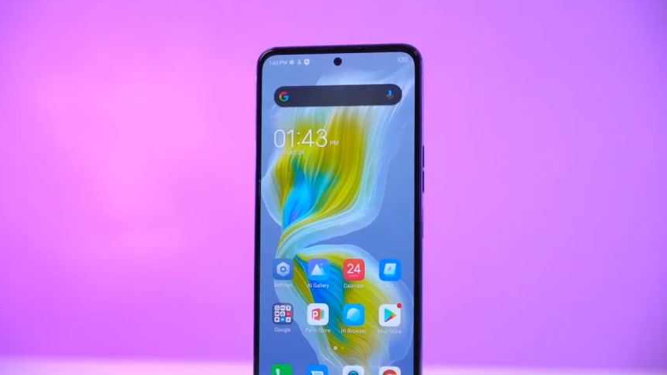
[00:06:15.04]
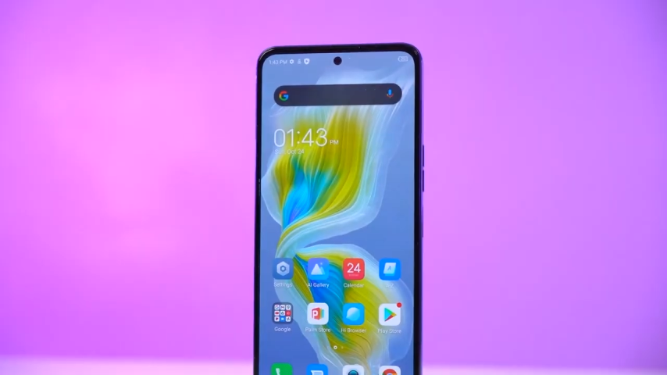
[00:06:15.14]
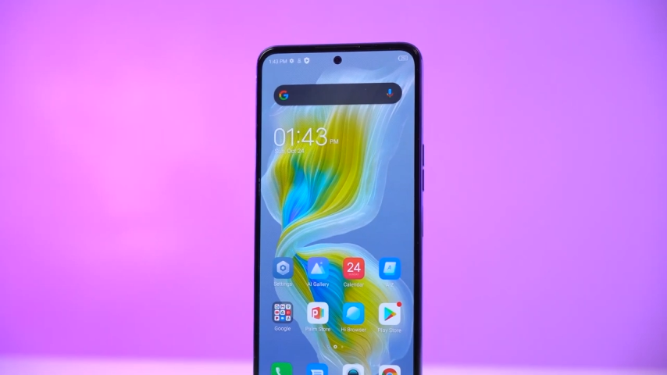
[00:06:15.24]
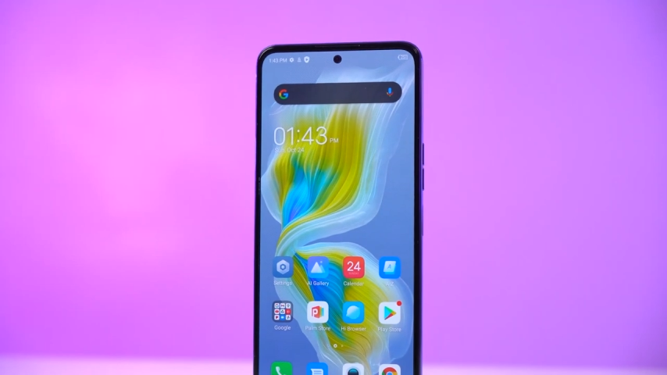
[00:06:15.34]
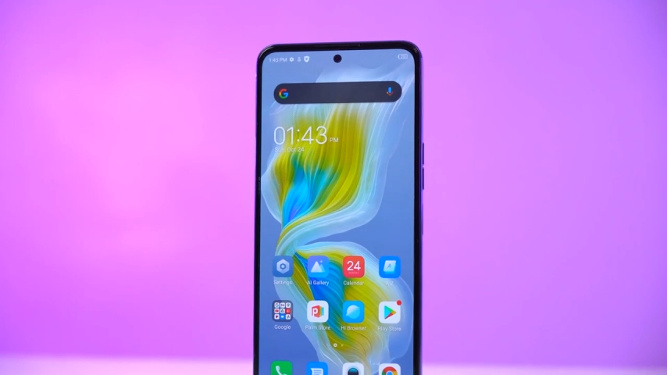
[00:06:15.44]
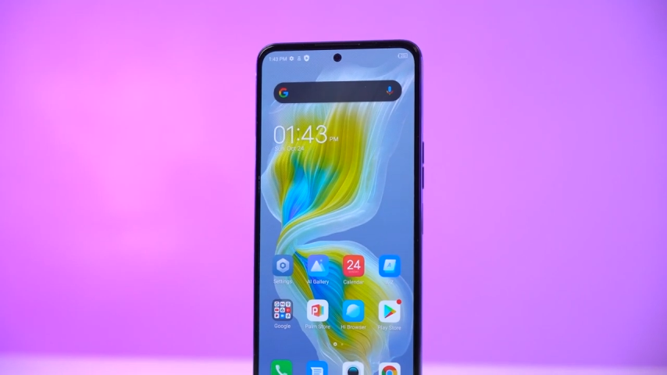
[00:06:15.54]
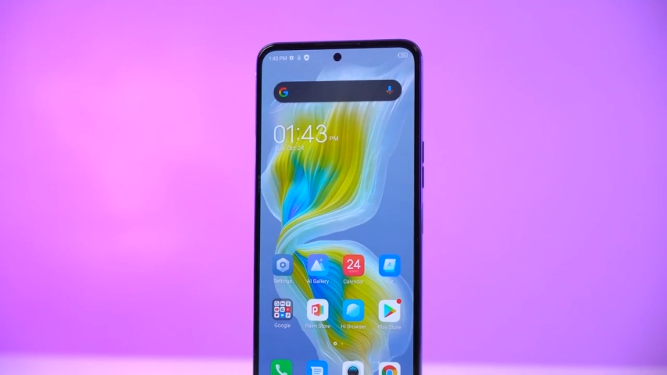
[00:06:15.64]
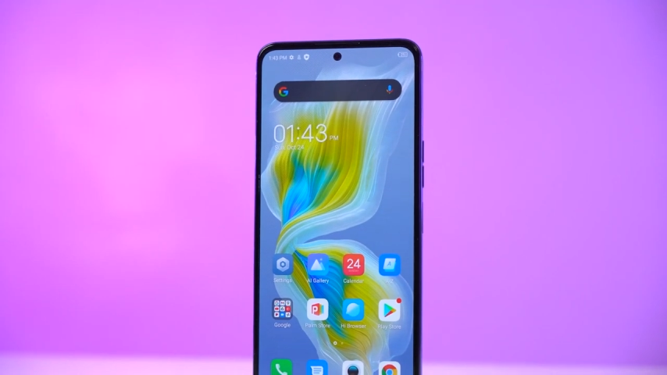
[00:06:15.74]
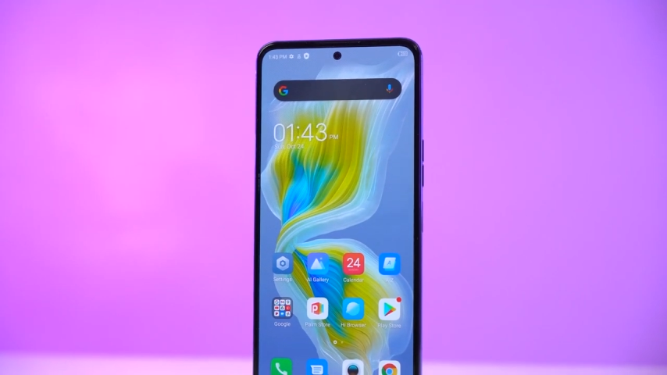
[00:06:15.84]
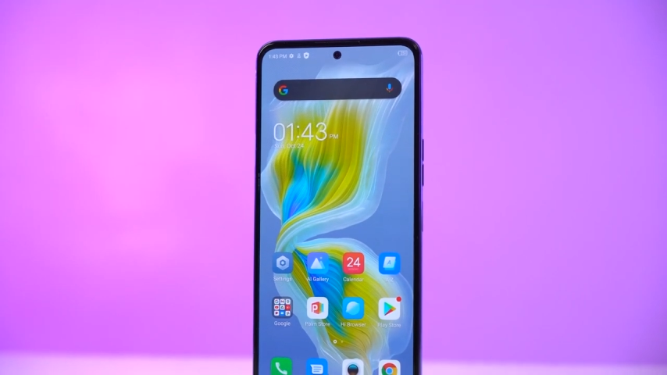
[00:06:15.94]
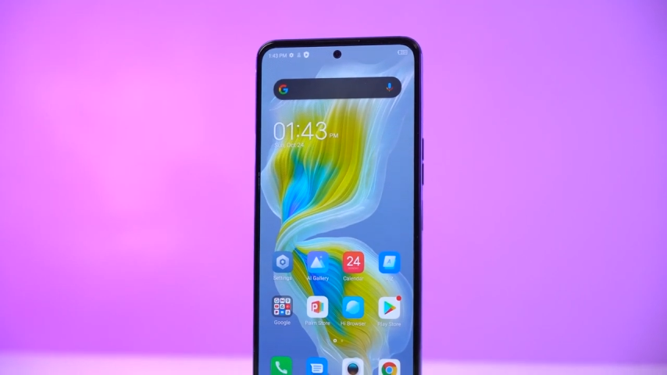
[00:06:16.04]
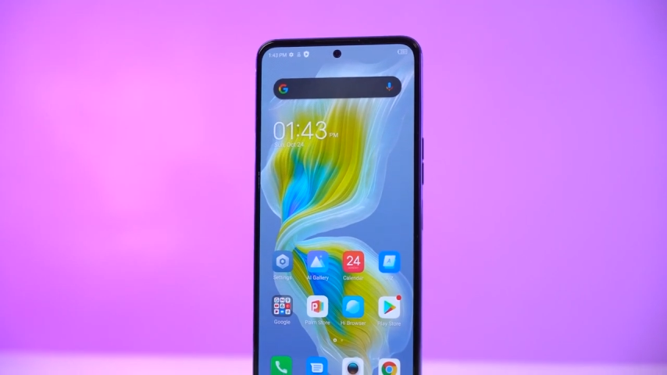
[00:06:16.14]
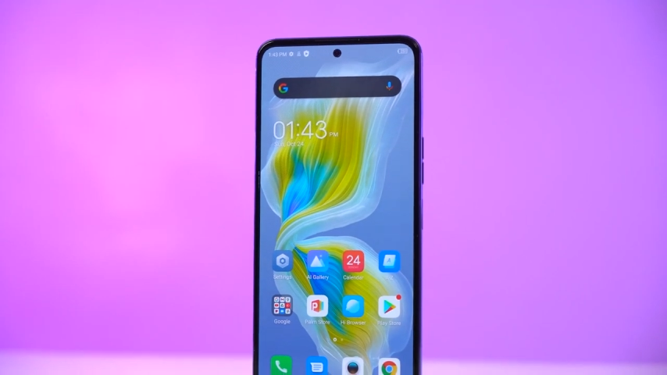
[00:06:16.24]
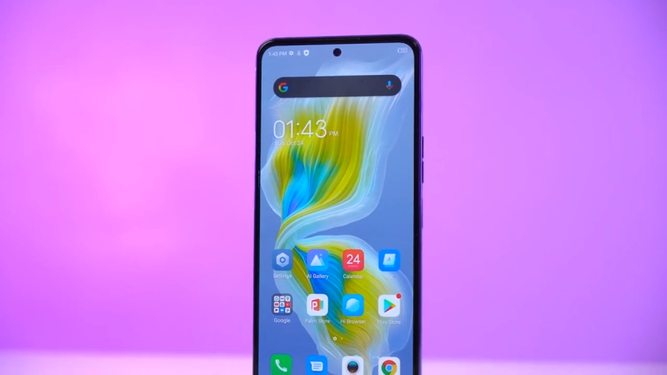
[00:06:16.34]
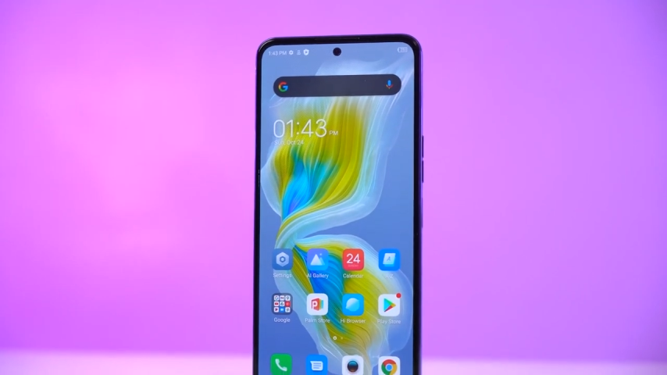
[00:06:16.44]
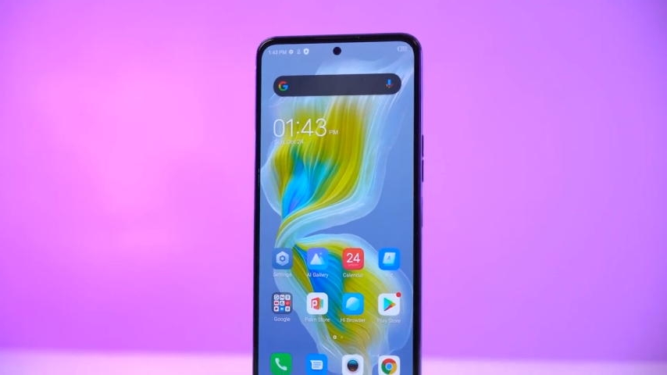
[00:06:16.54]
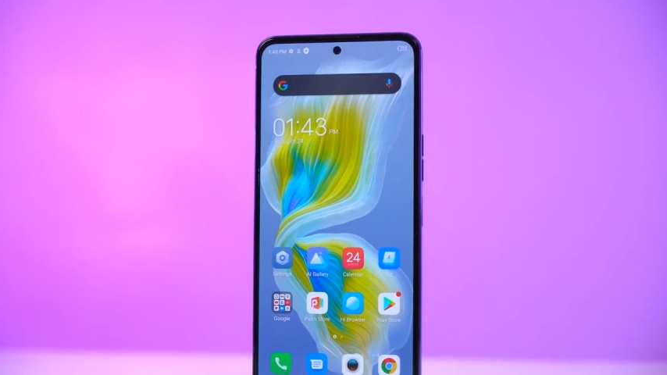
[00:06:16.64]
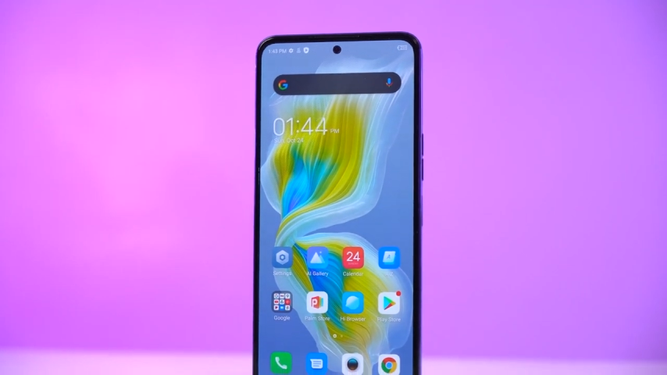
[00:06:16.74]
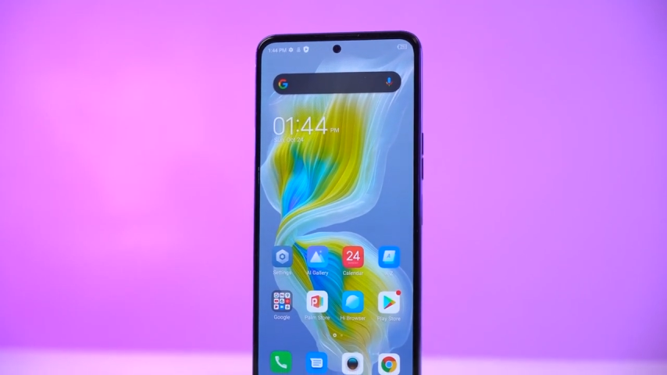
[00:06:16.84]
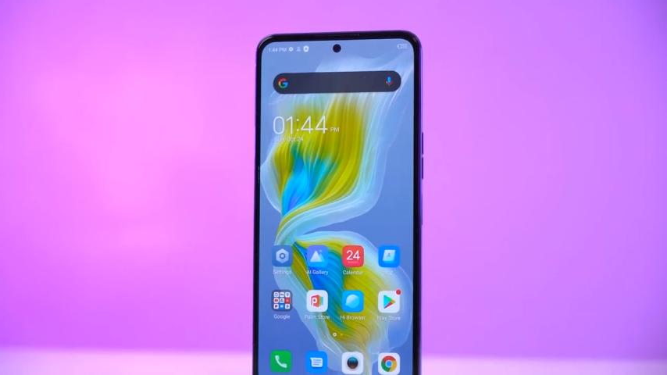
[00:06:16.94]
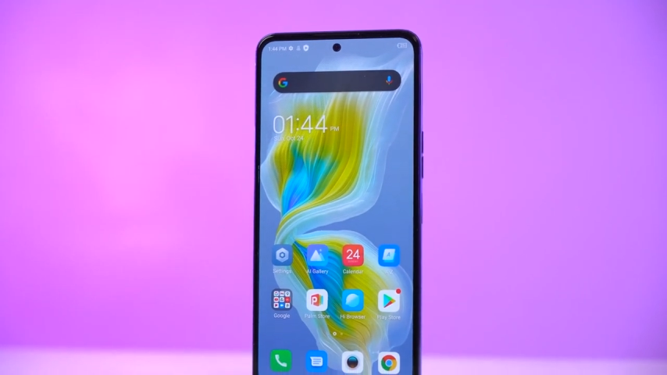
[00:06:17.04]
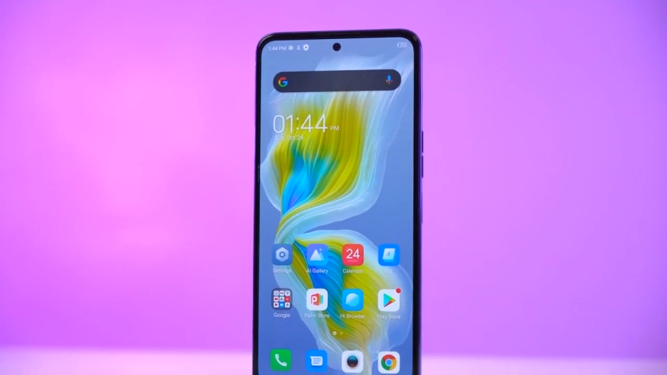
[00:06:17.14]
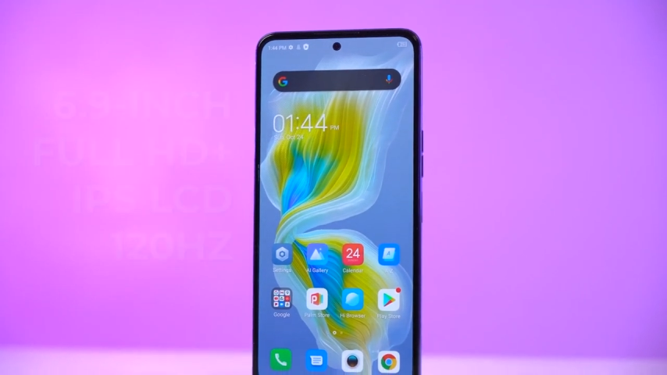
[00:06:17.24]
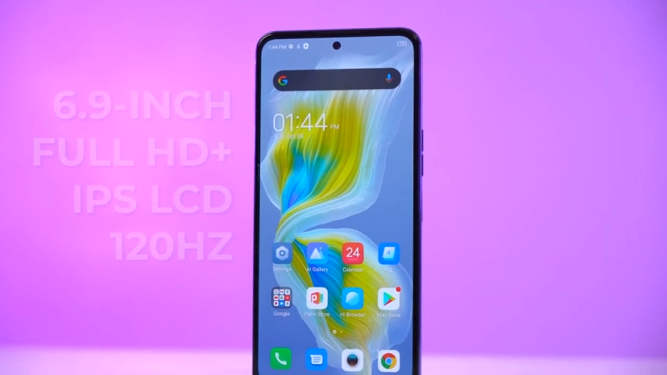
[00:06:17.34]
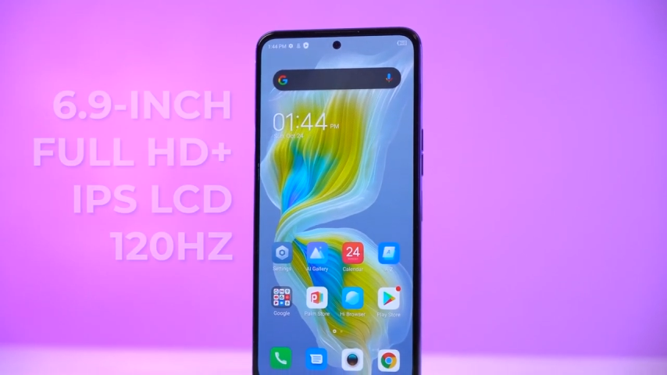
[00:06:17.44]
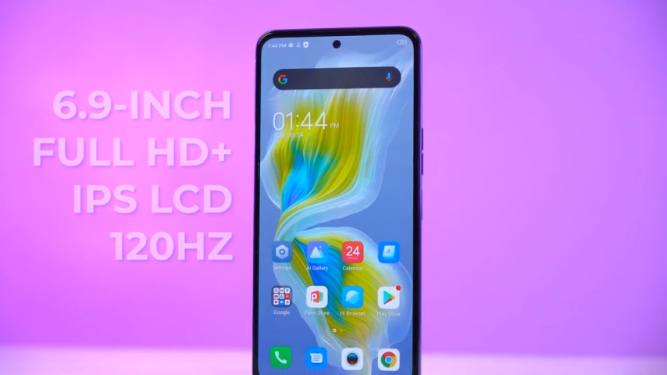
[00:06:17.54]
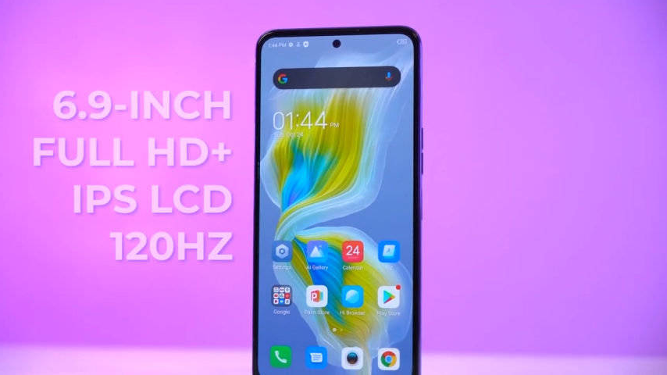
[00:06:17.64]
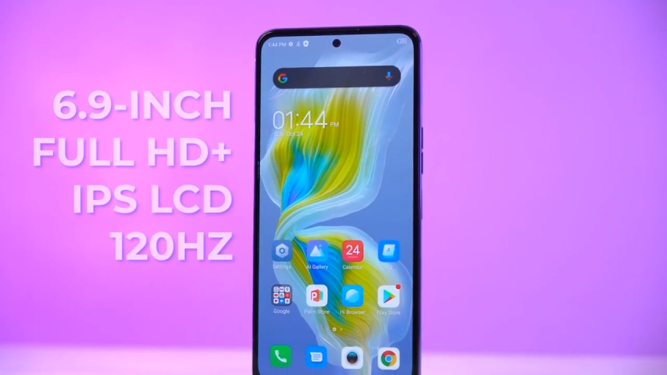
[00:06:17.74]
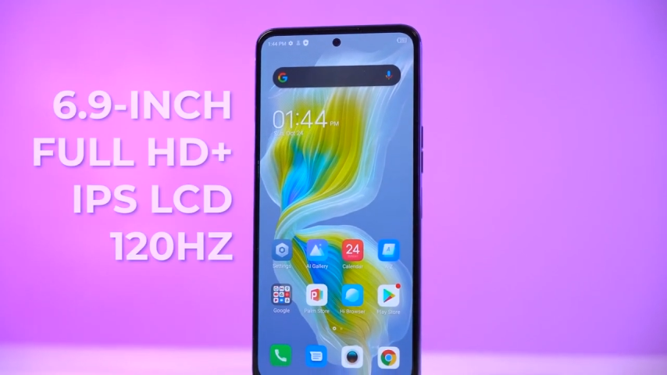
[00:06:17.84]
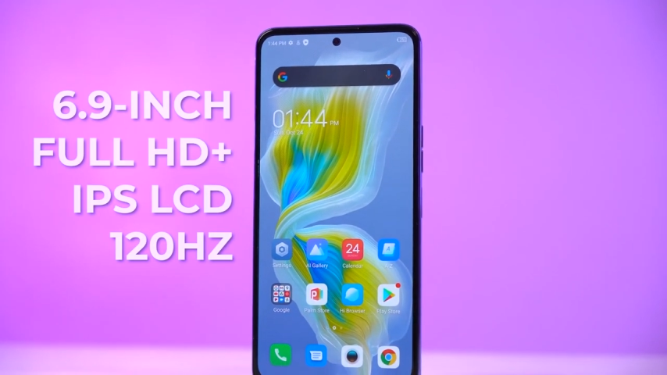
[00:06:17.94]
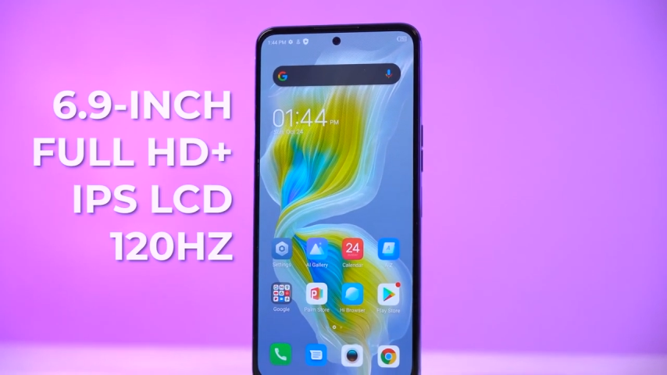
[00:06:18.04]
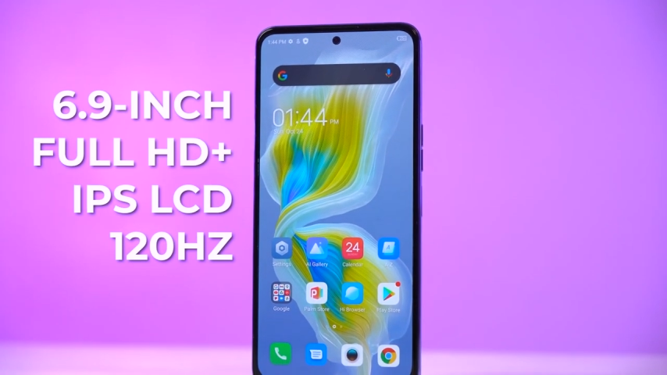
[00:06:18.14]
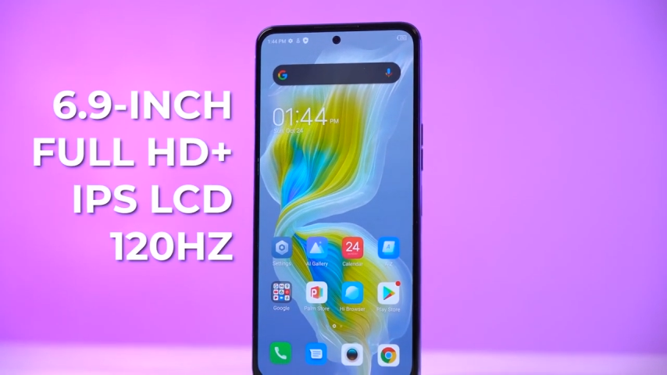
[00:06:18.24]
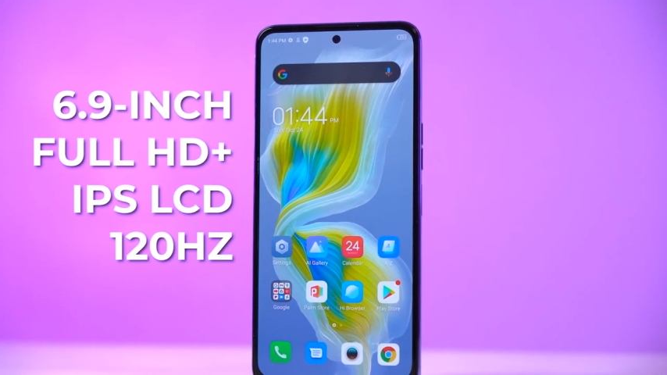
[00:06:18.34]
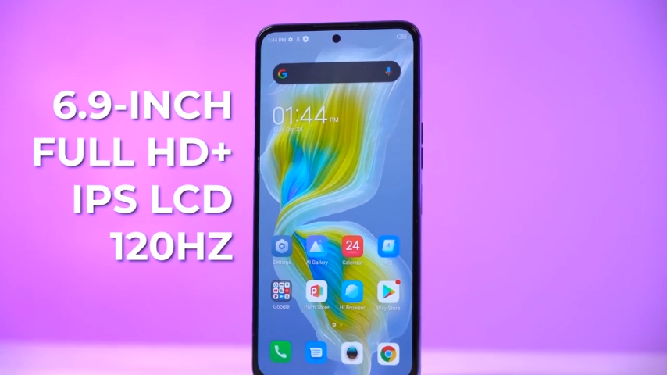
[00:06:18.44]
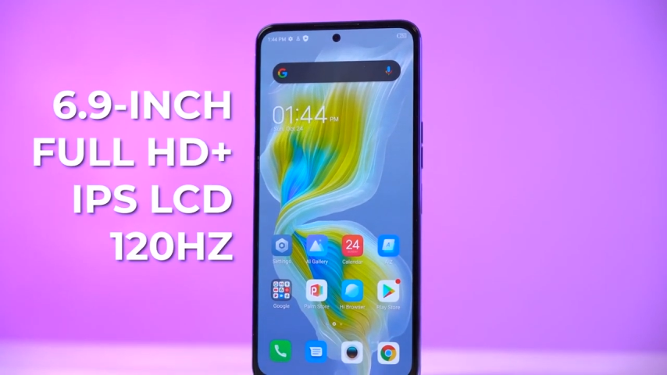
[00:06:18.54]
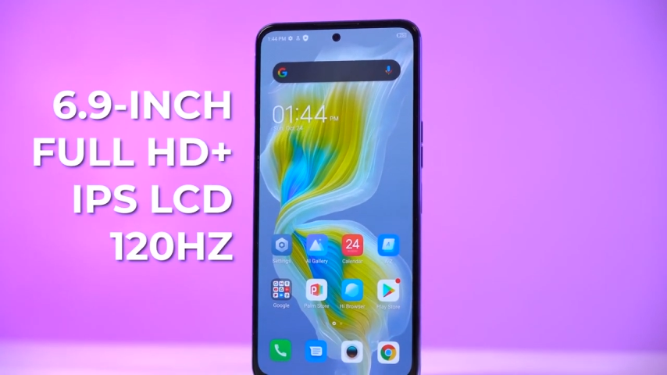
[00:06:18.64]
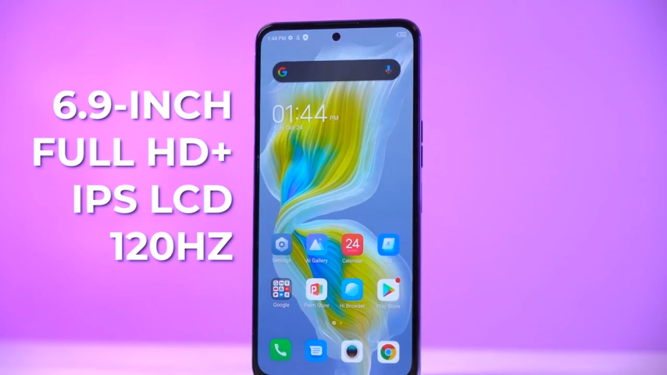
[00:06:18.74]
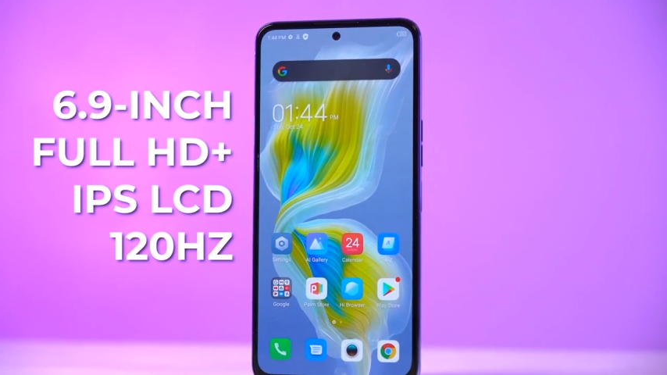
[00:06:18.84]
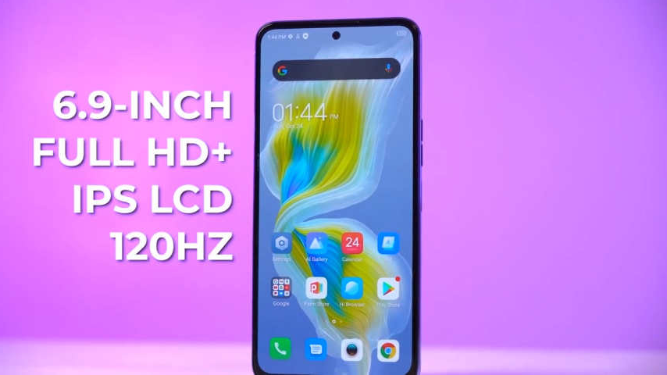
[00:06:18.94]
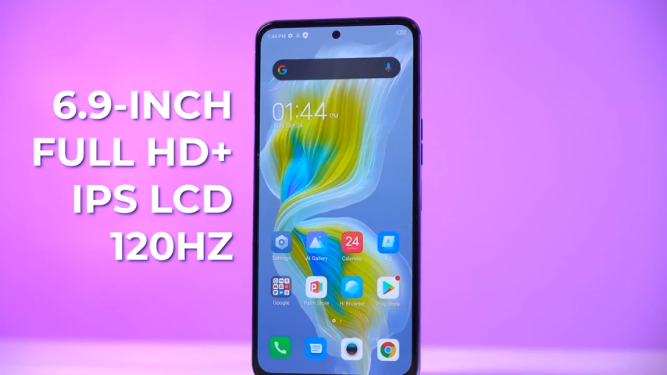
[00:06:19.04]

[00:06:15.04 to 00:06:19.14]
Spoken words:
No face is visible, so there are no lips to read.